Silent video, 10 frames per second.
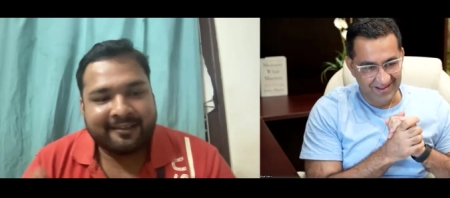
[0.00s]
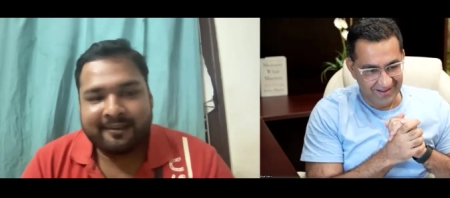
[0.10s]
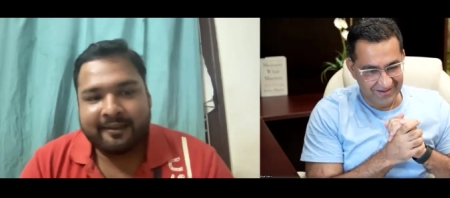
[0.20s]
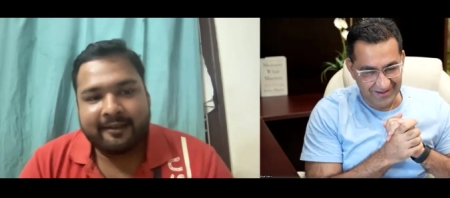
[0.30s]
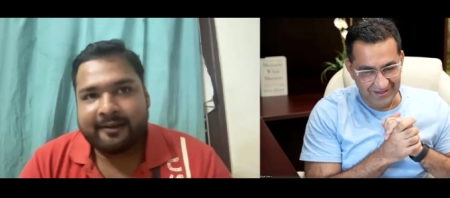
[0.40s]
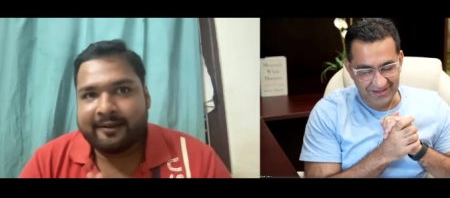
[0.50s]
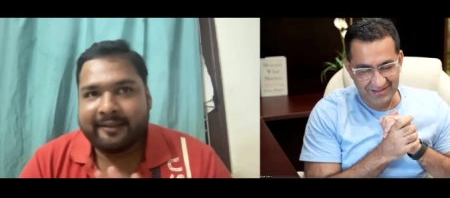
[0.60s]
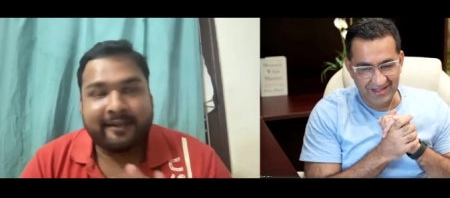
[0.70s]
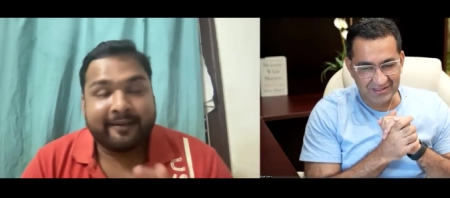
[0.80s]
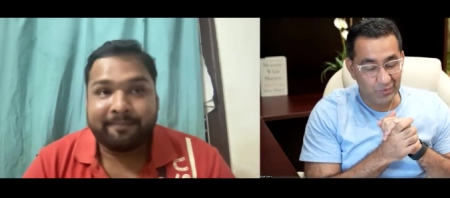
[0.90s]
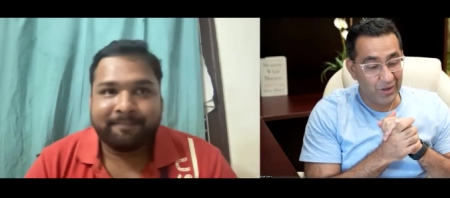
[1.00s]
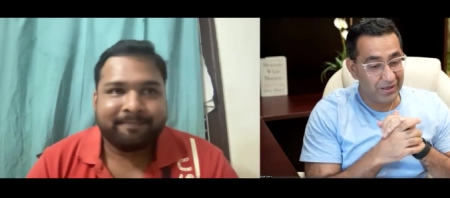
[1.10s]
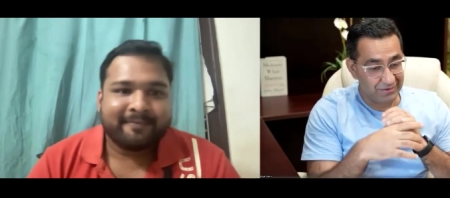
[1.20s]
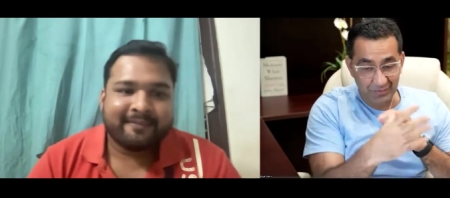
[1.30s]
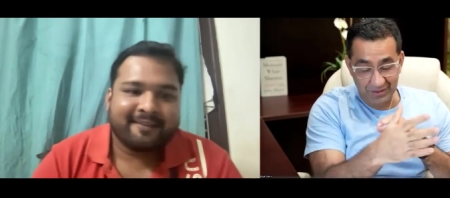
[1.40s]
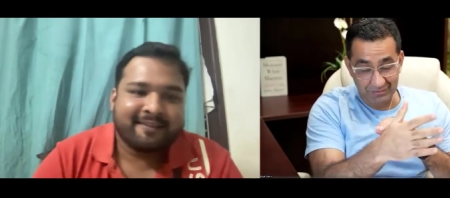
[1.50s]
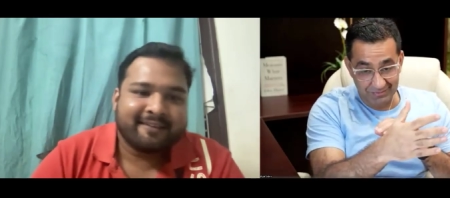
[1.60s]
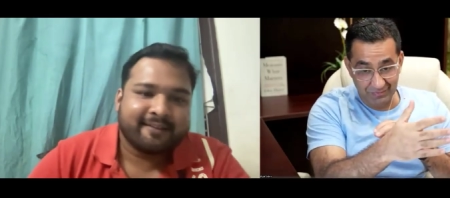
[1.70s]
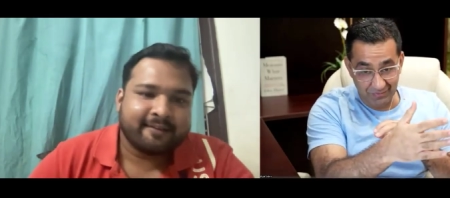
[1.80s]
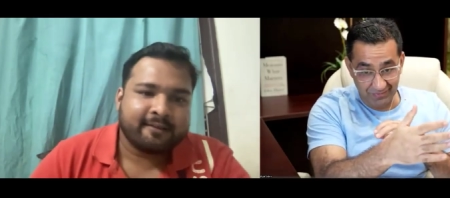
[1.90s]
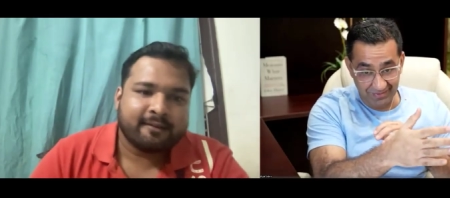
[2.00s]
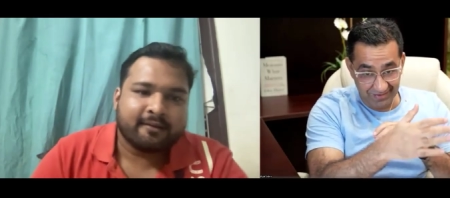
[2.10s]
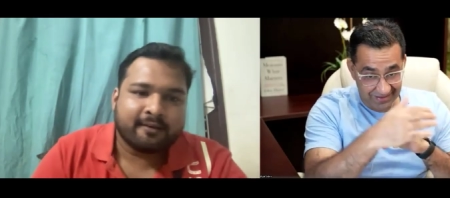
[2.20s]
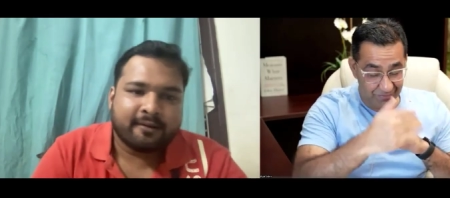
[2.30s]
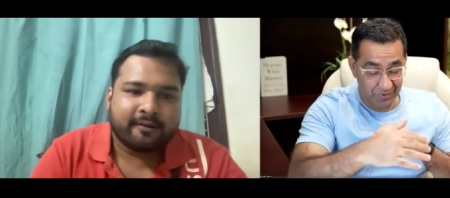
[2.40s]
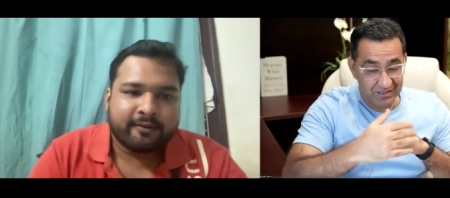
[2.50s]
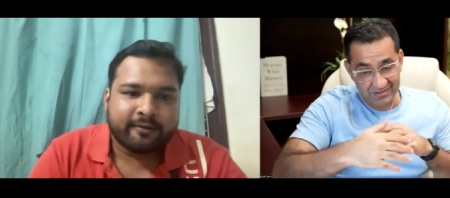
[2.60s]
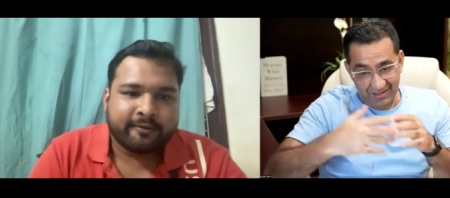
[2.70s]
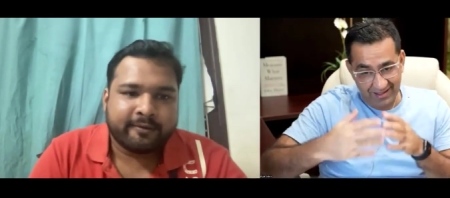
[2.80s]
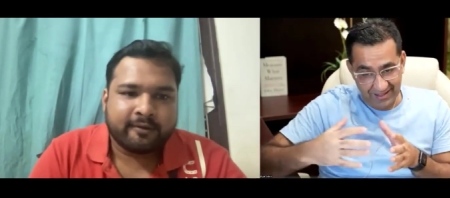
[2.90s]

Speaker 1: And, and, uh, and that's yeah. Uh, where, I mean, uh, because